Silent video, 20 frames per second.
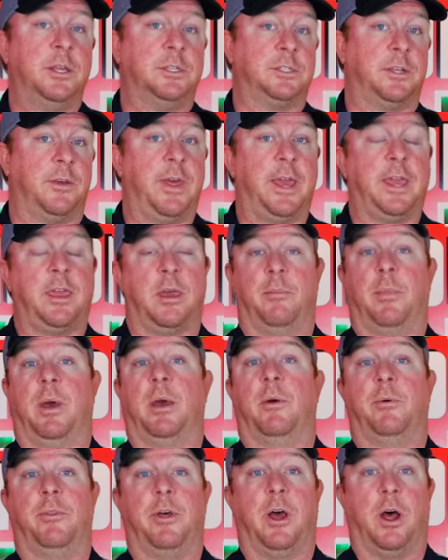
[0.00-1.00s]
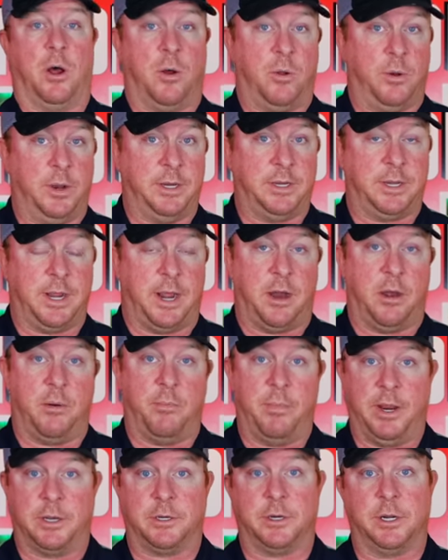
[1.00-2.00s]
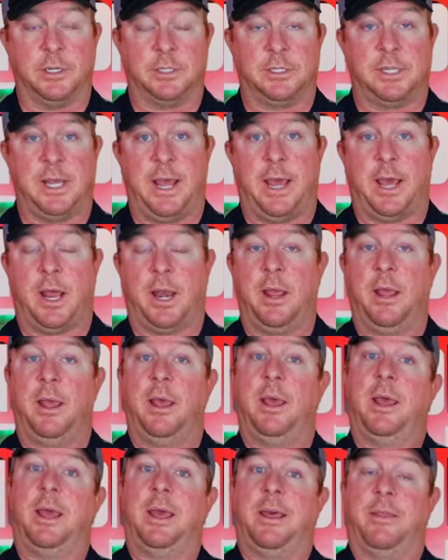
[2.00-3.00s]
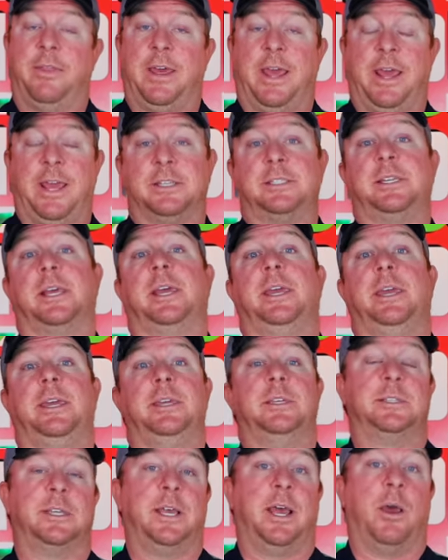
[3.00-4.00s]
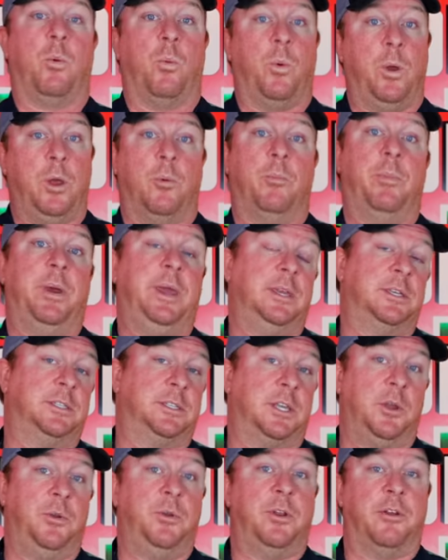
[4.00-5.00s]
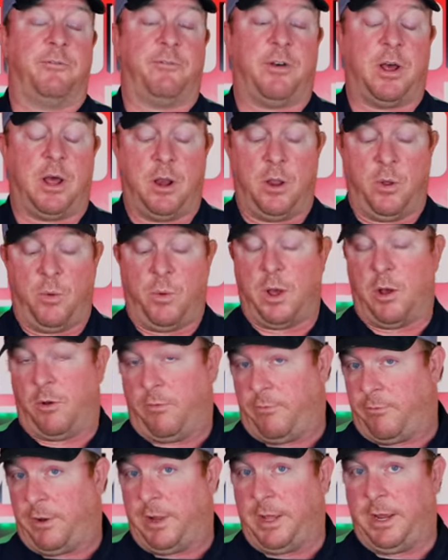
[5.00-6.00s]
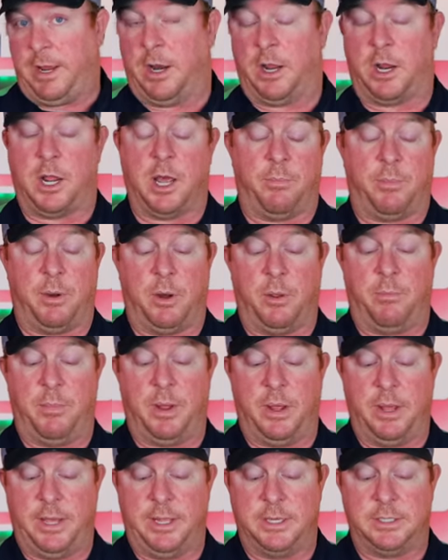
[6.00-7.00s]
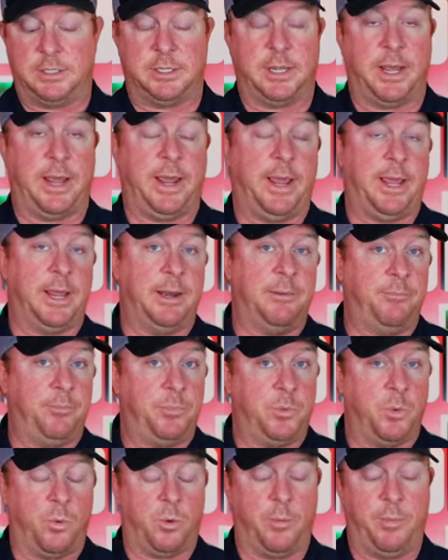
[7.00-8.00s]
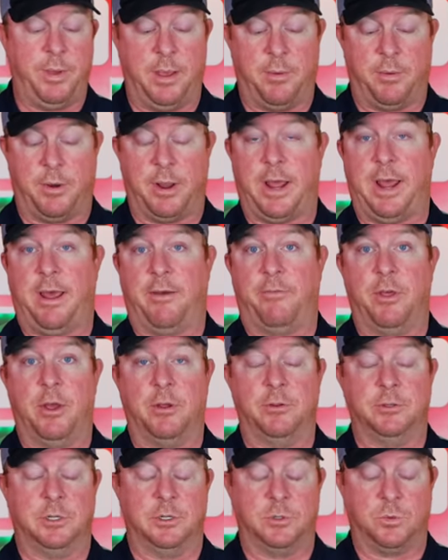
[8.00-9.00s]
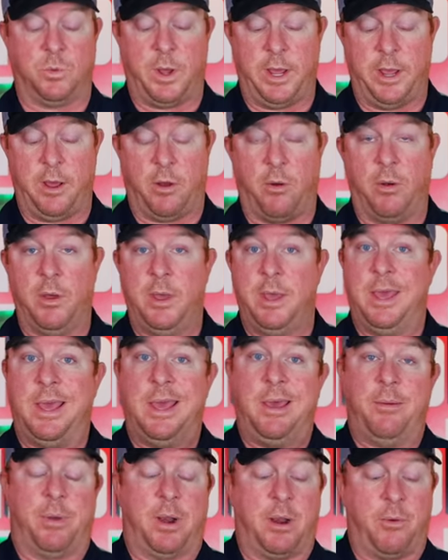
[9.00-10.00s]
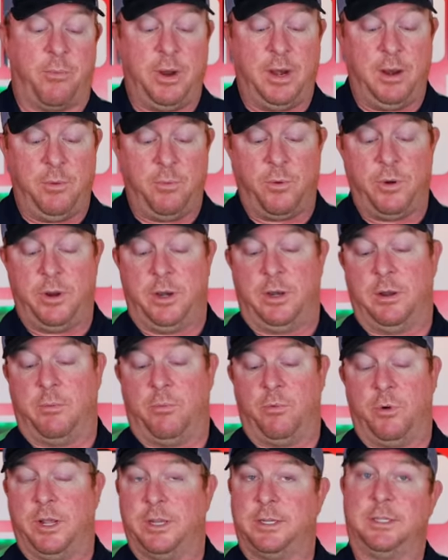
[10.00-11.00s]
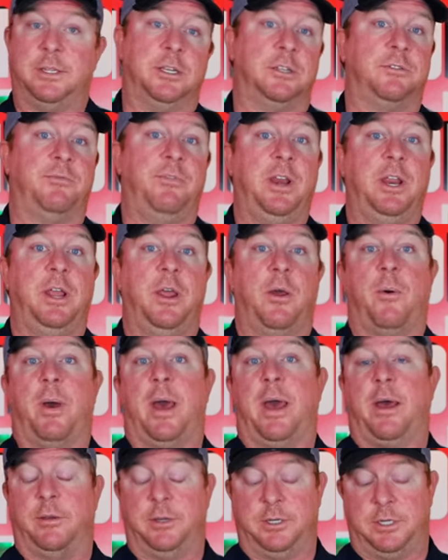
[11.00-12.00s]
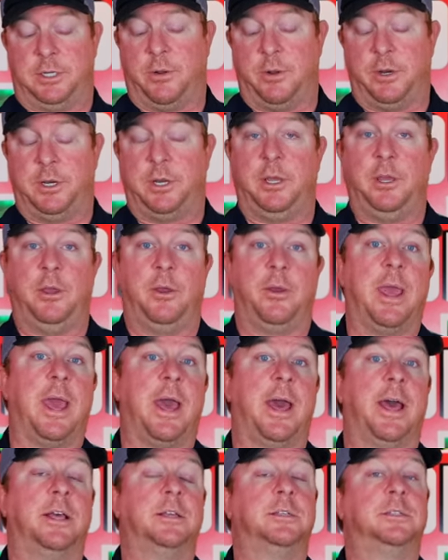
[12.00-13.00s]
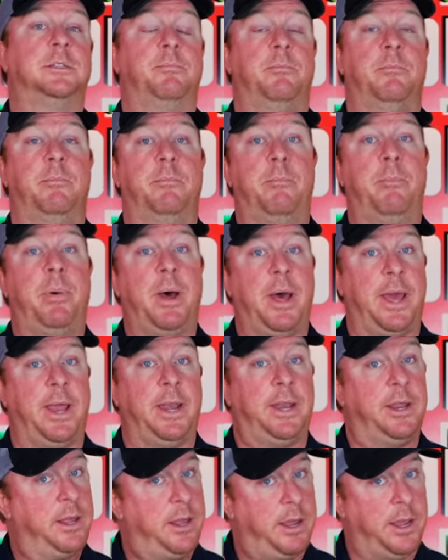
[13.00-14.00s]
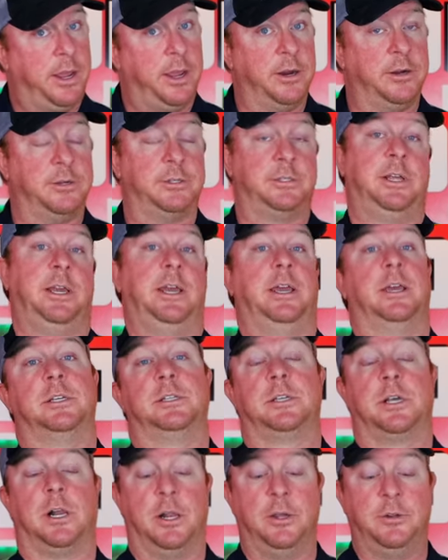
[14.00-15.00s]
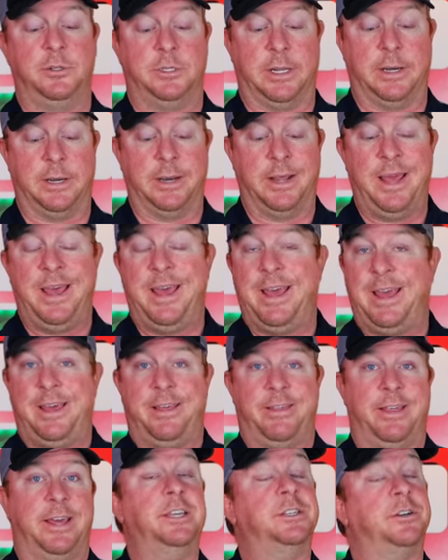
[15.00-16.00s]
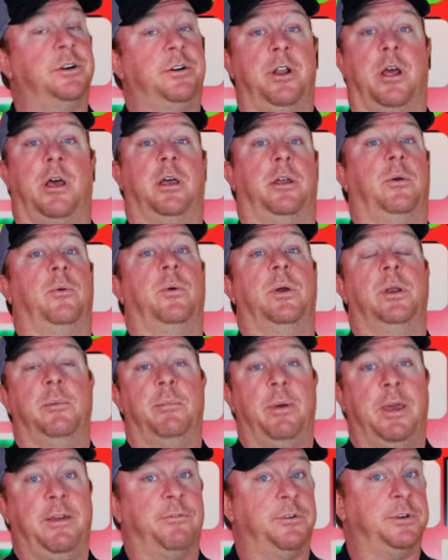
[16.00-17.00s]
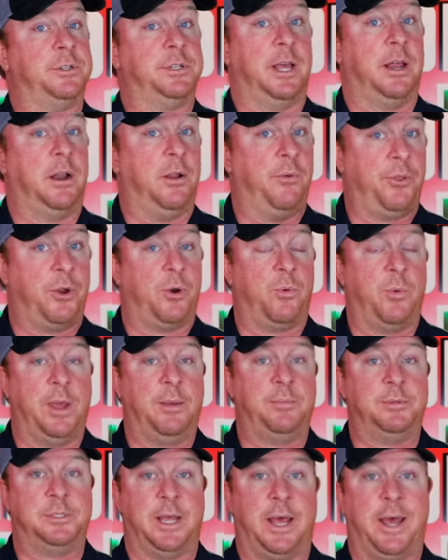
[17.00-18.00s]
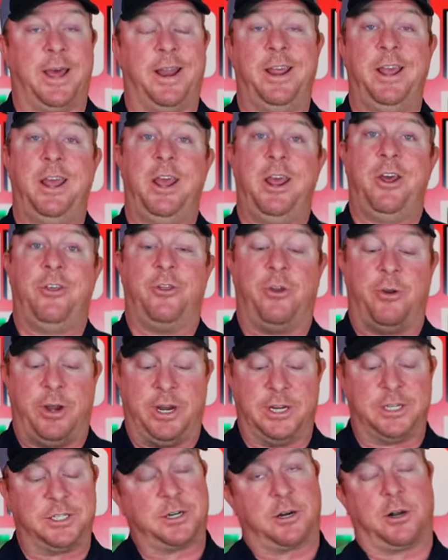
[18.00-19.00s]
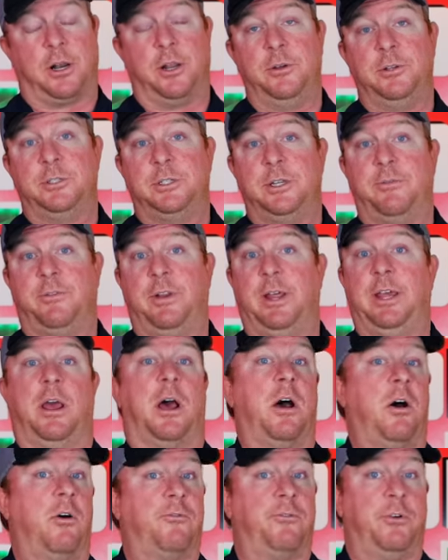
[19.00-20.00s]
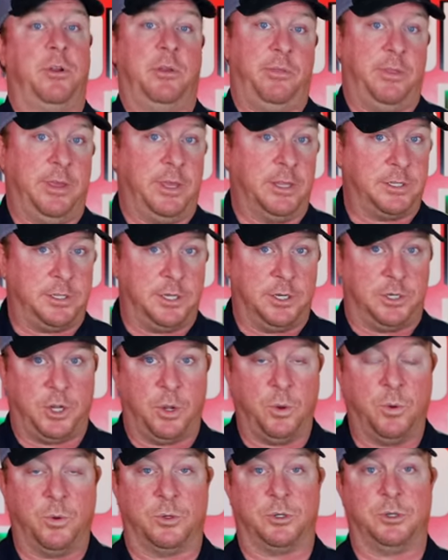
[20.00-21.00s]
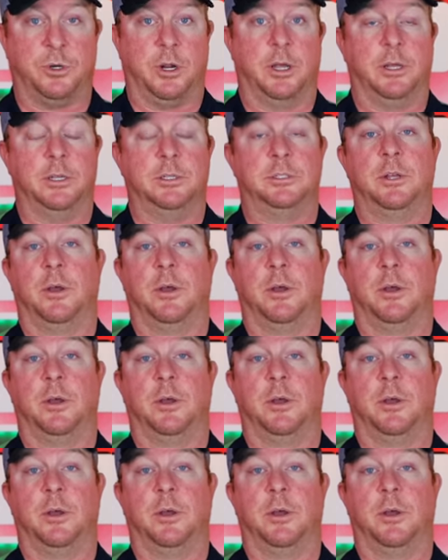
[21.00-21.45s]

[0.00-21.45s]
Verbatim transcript: So they come out with a whole entire metric set. The SAE set will be soon to follow, hopefully in a couple of months, and we'll be able to have those as well. But I really wanted to rush this video out and show it to you guys, but here's the exclusion. These are not going to be for sale on their website. They're exclusively offering this to tool trucks.